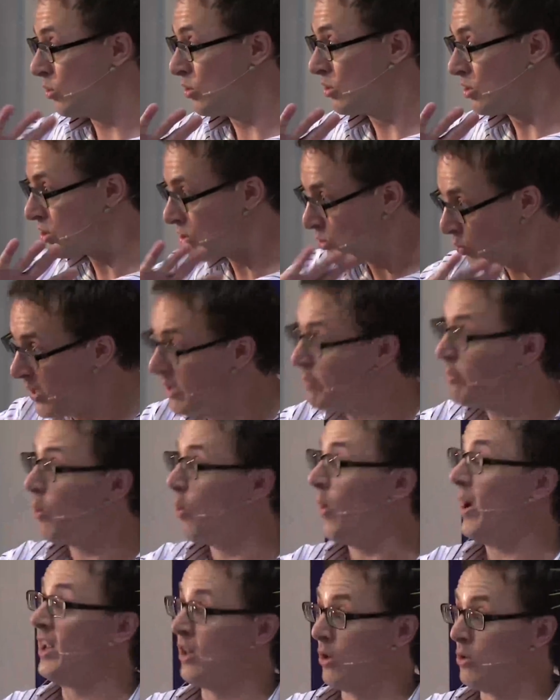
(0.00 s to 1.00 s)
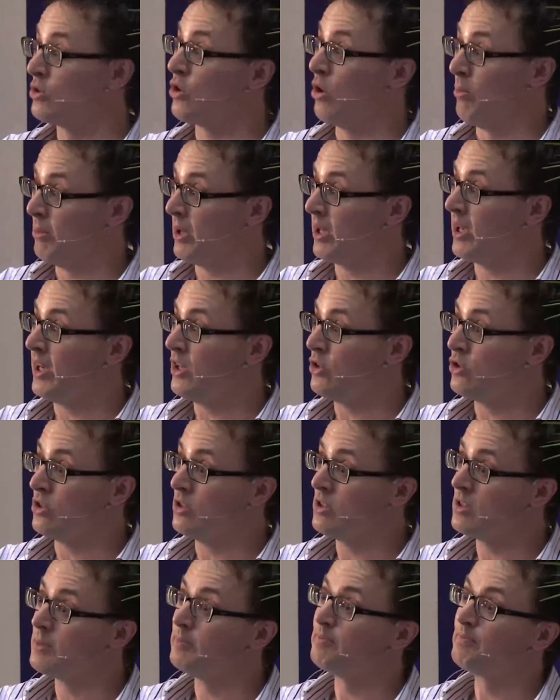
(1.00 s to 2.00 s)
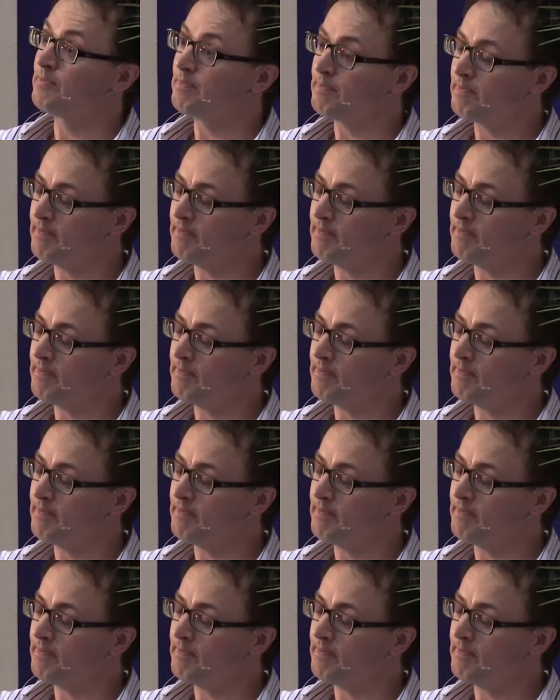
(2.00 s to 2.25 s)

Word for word: you can sweep away those complications